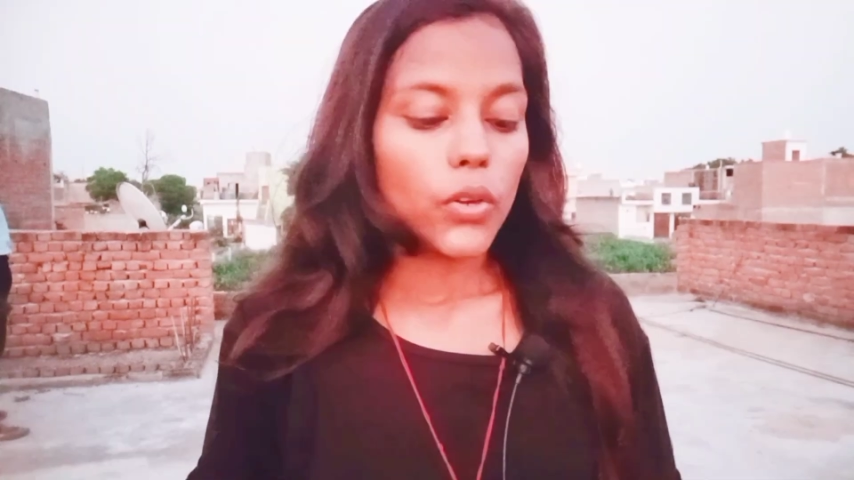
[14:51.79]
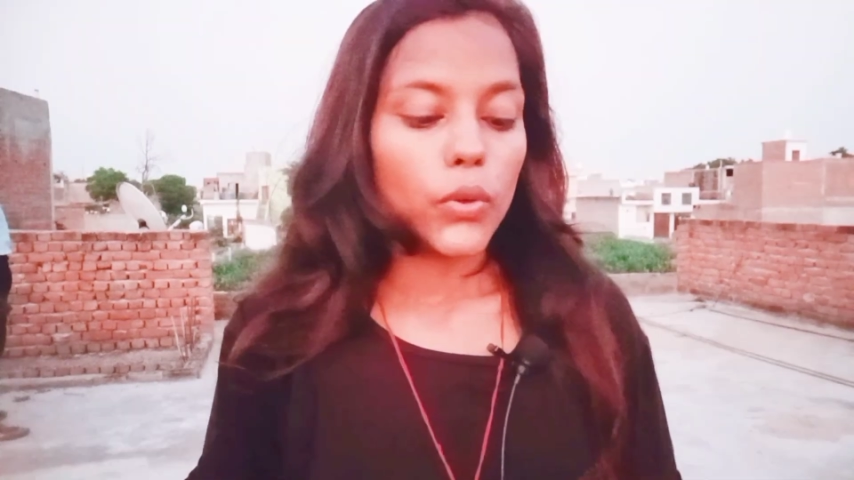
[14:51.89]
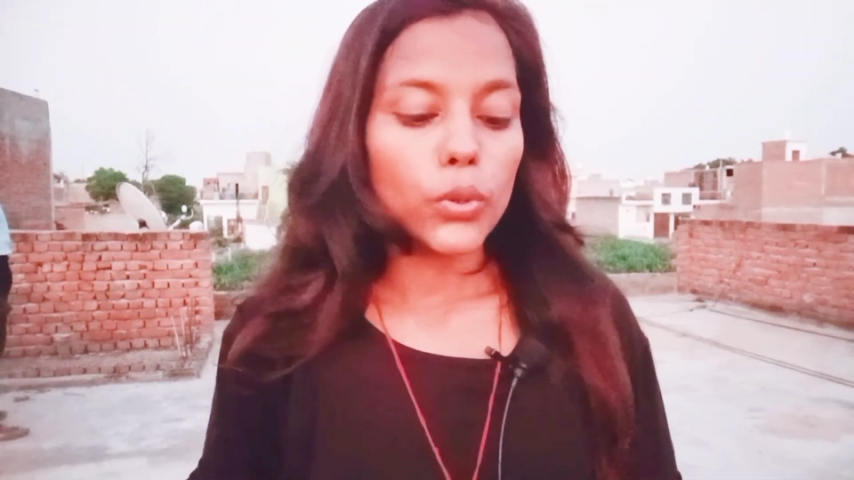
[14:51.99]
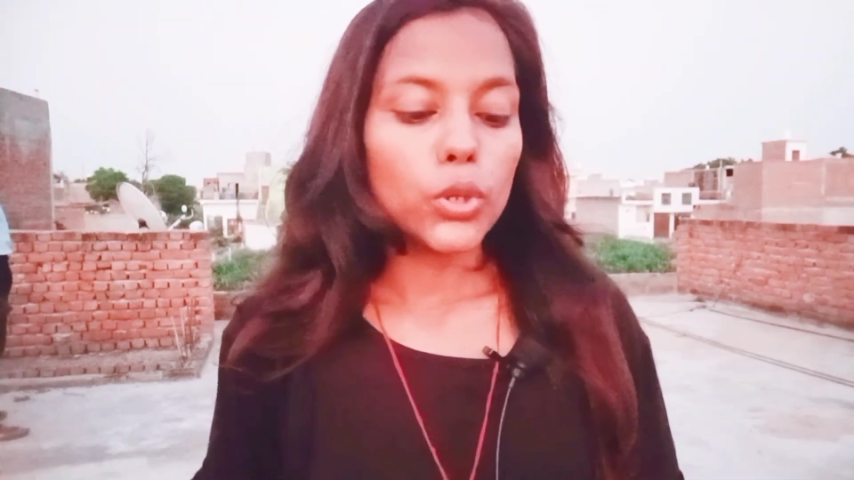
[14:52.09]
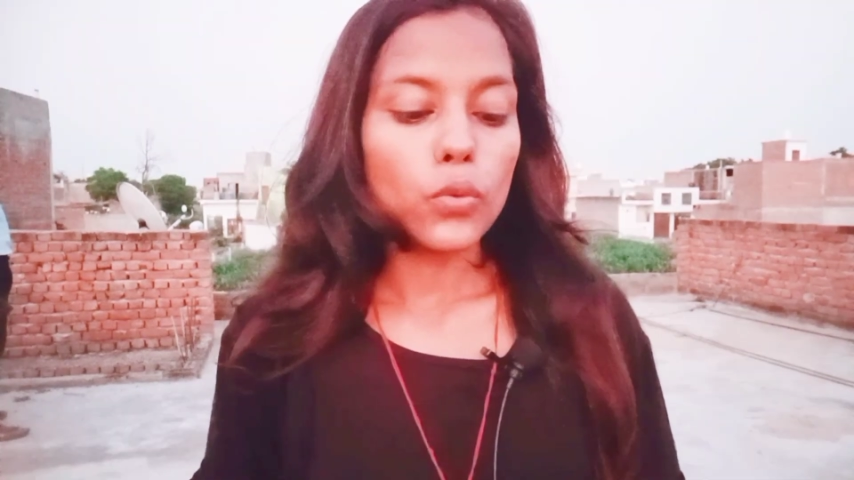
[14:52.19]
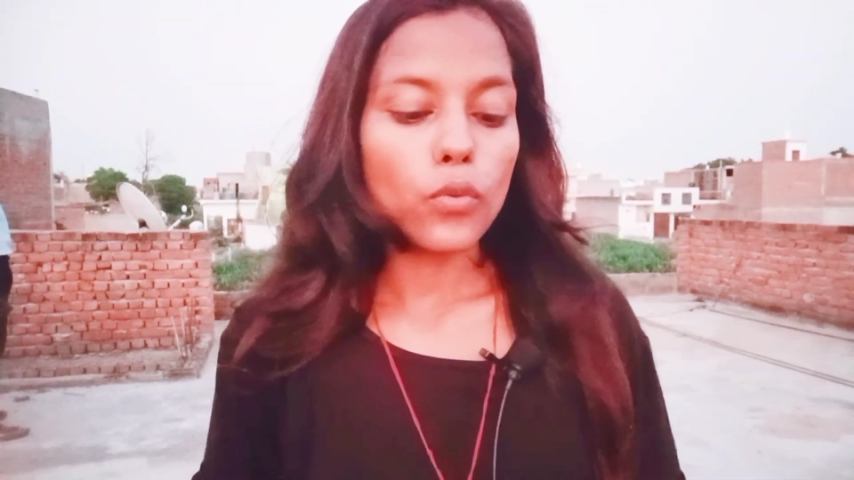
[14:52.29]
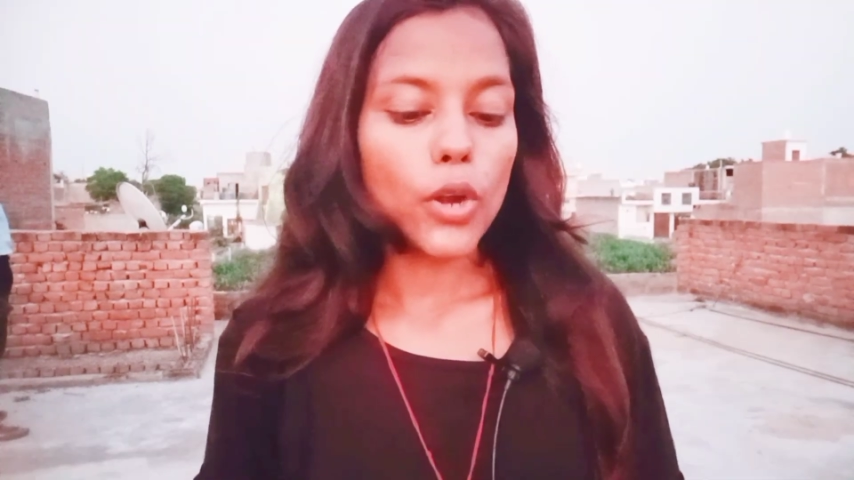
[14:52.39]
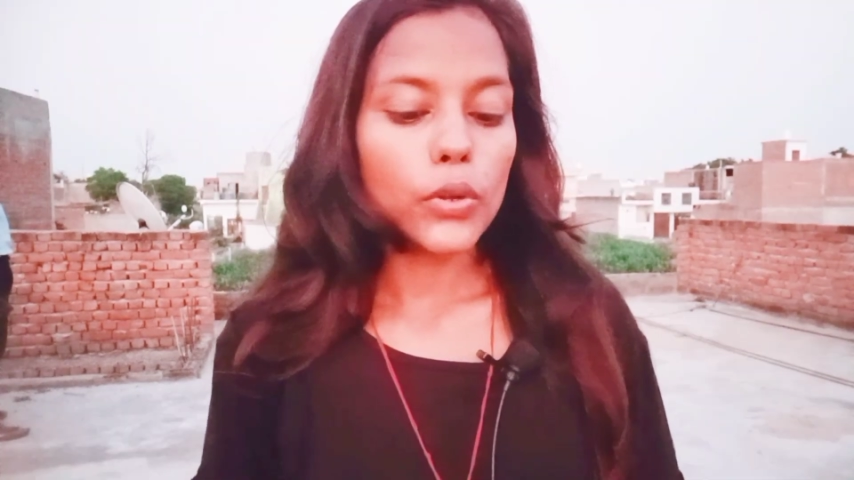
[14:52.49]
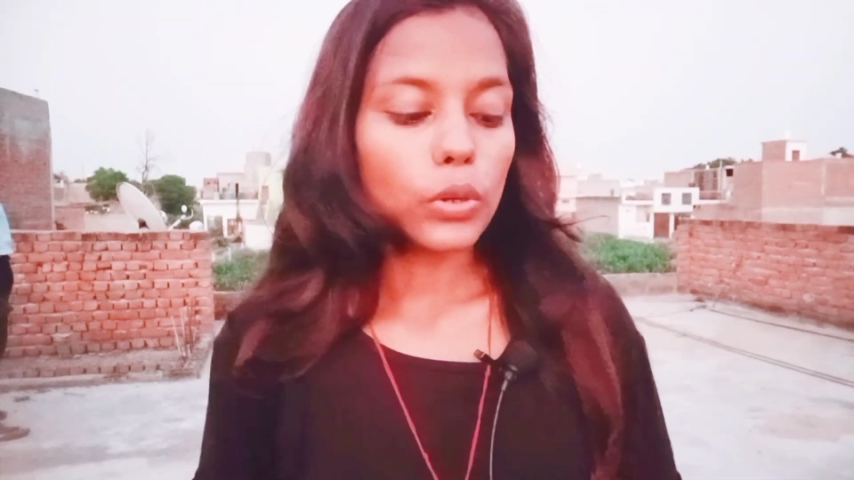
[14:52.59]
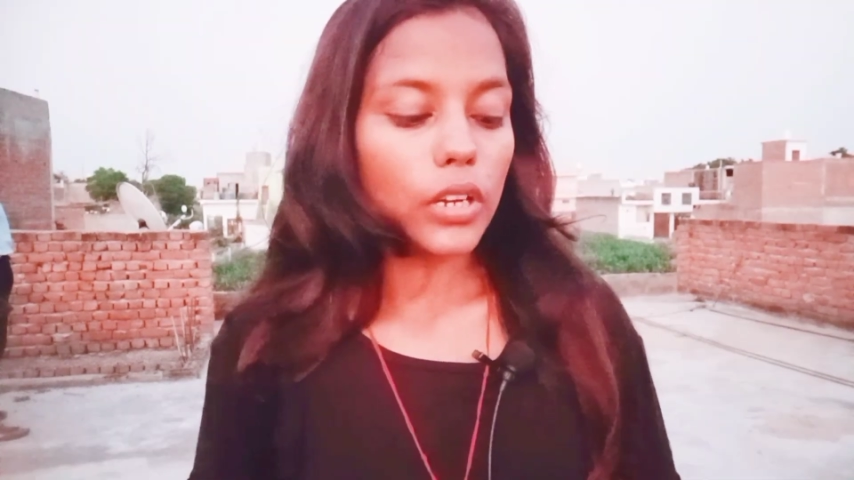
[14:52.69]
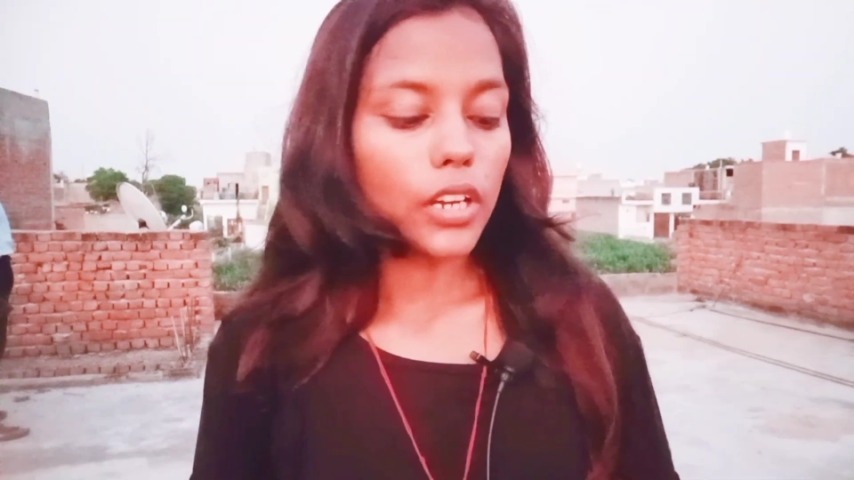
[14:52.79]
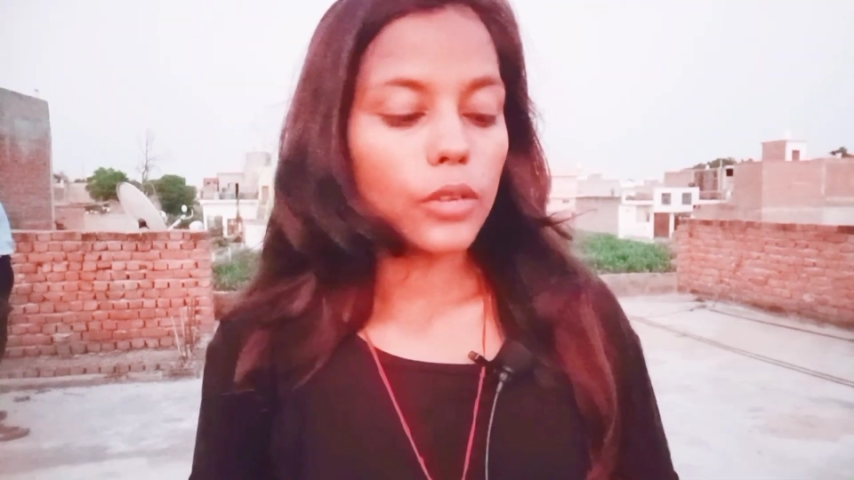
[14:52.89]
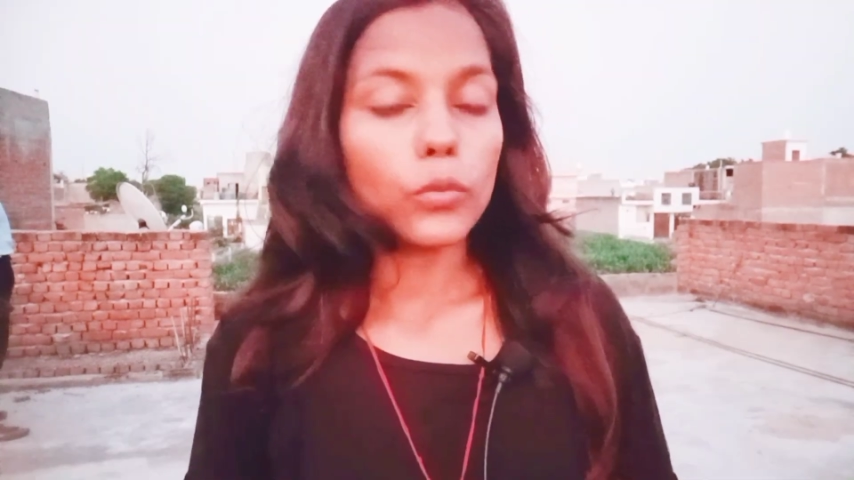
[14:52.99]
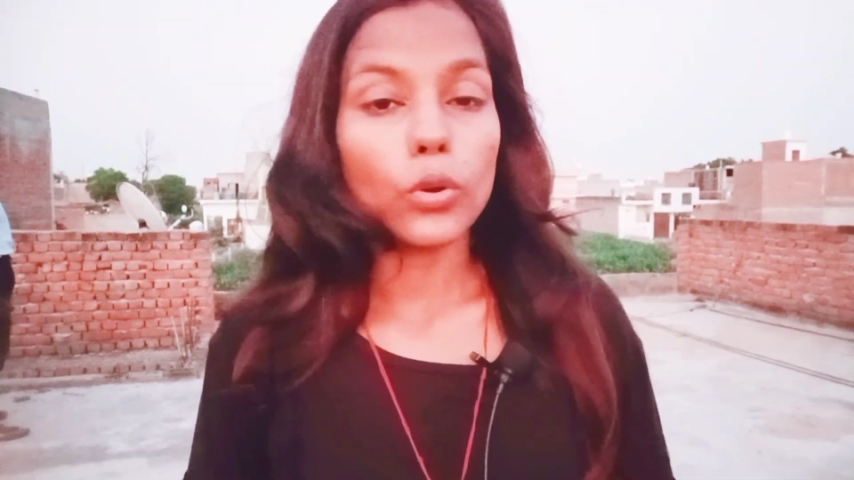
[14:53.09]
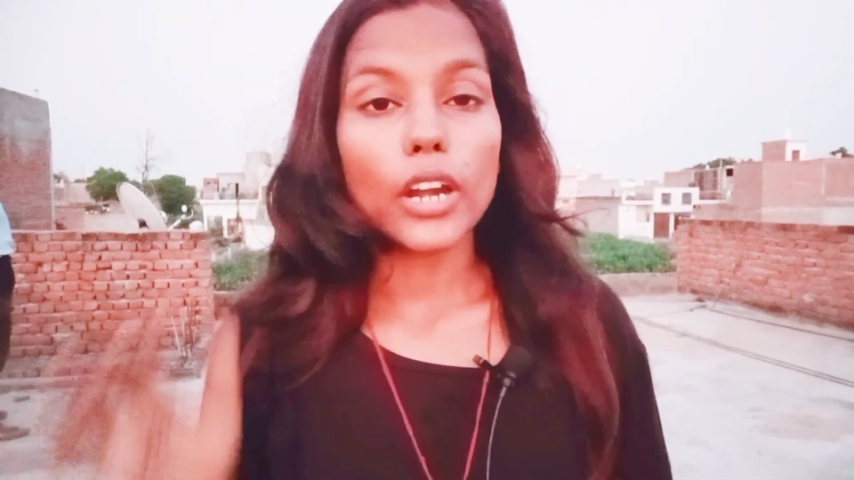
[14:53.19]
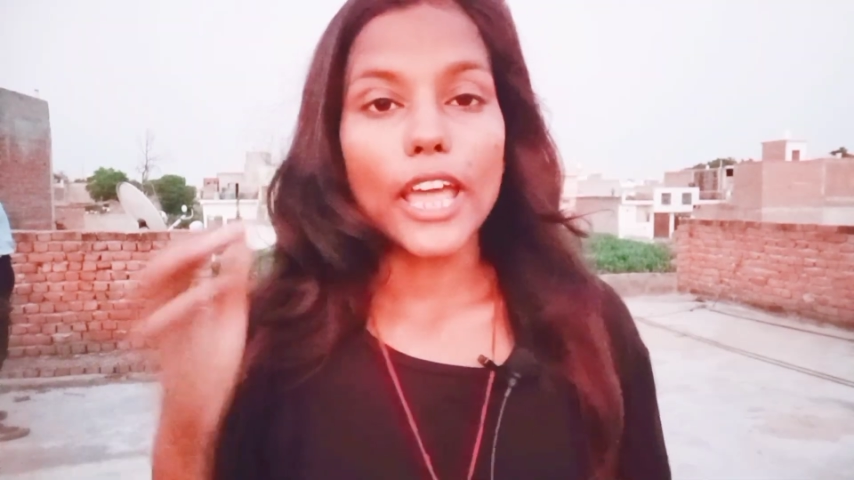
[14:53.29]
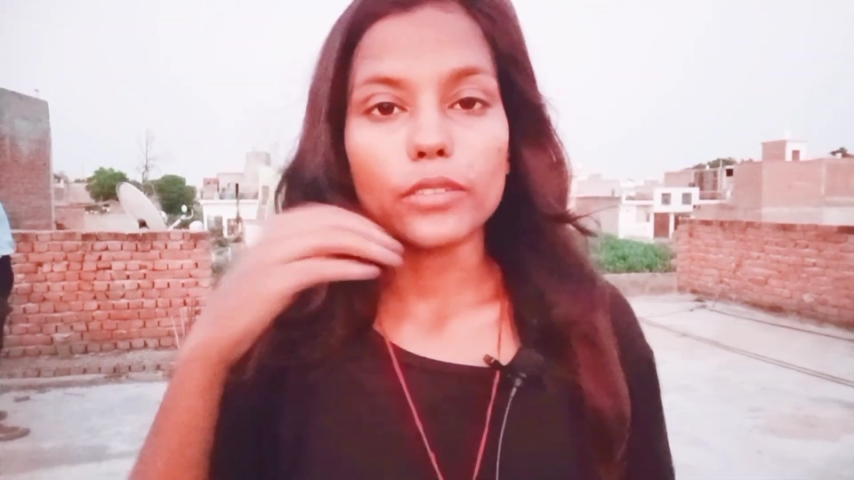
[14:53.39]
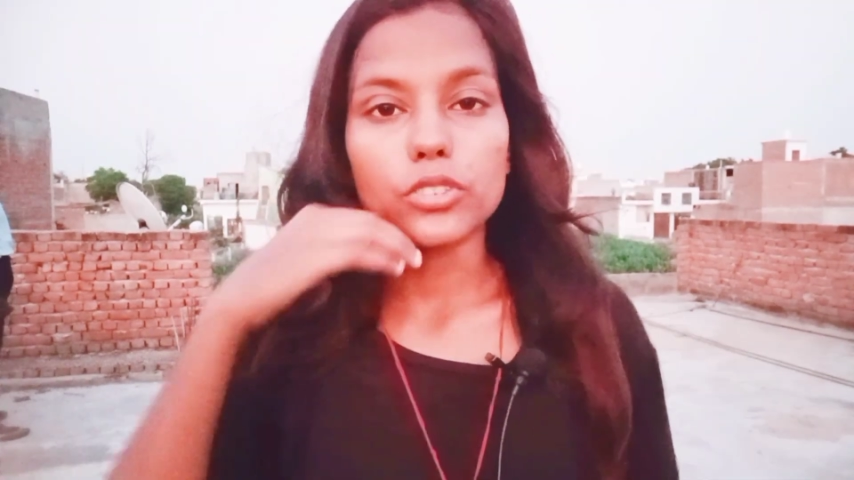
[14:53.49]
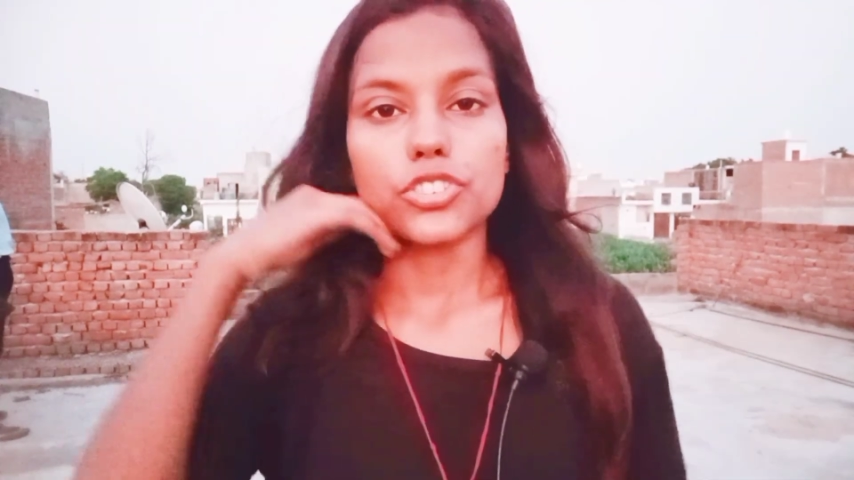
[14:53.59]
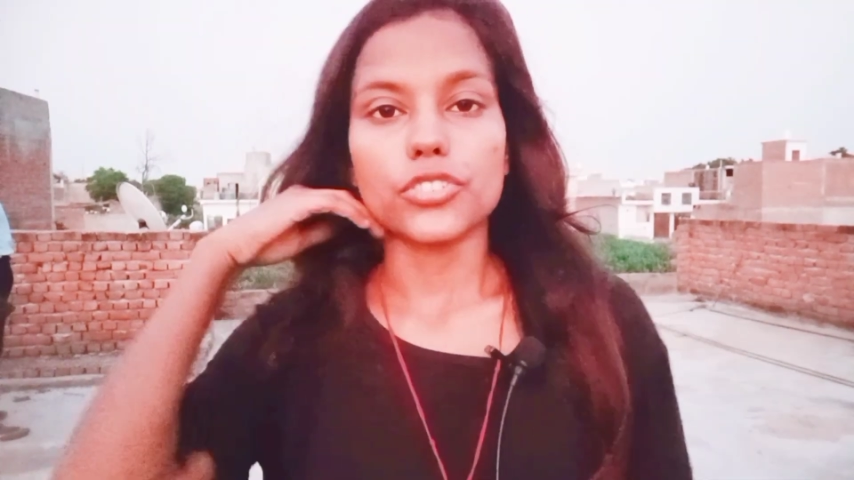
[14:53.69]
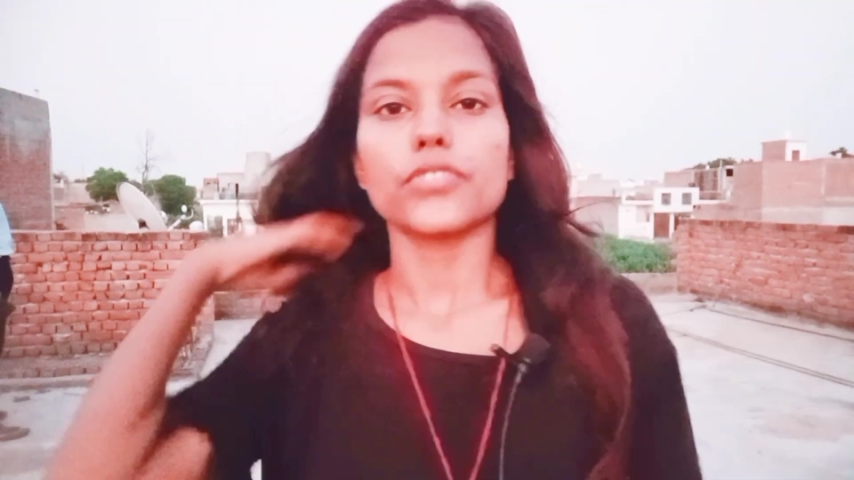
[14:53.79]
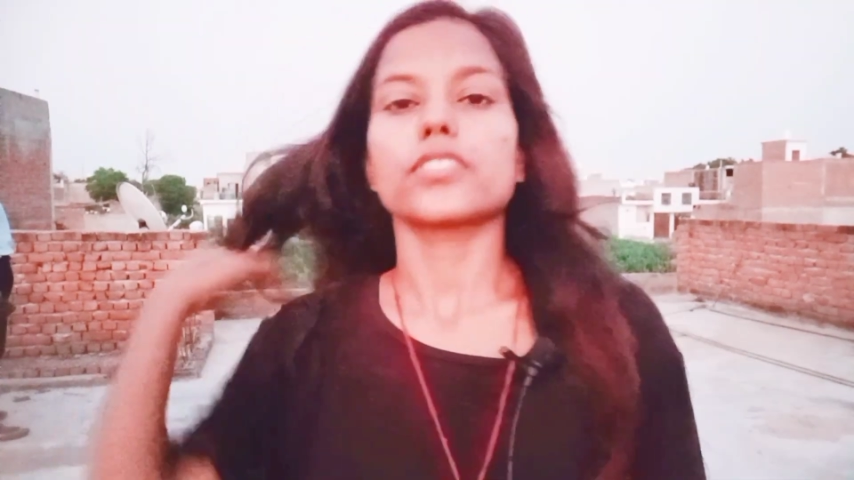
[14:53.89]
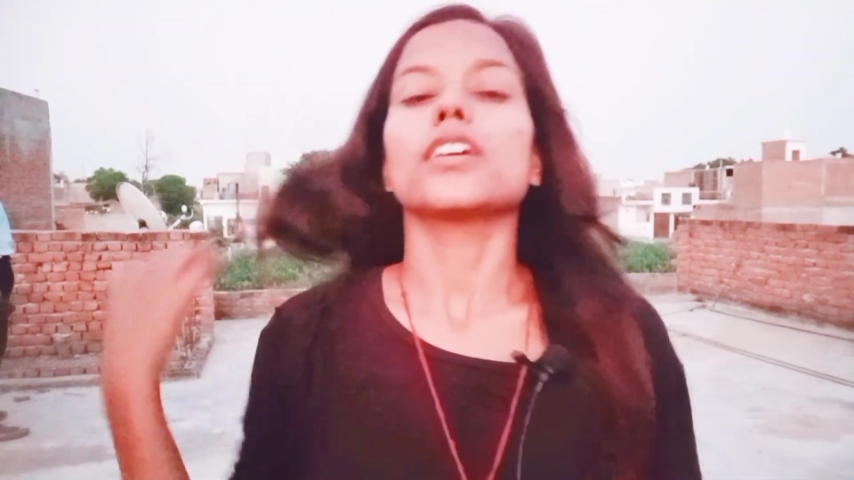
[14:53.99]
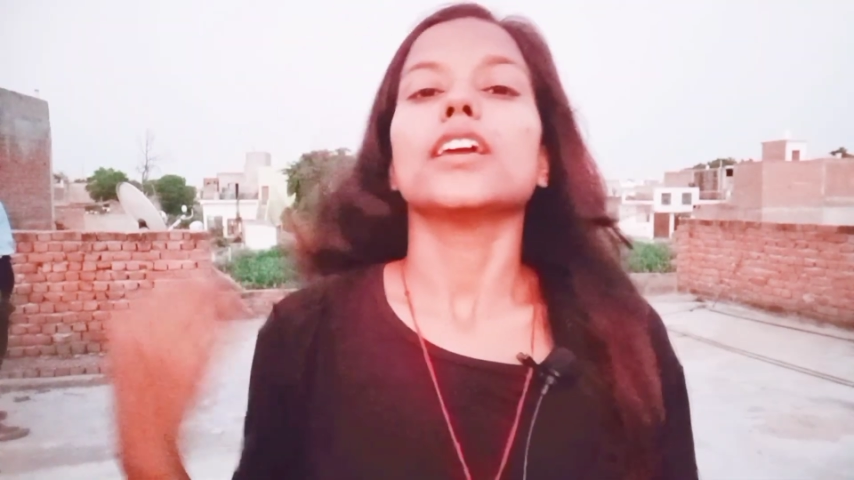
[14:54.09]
Do you want to learn more languages?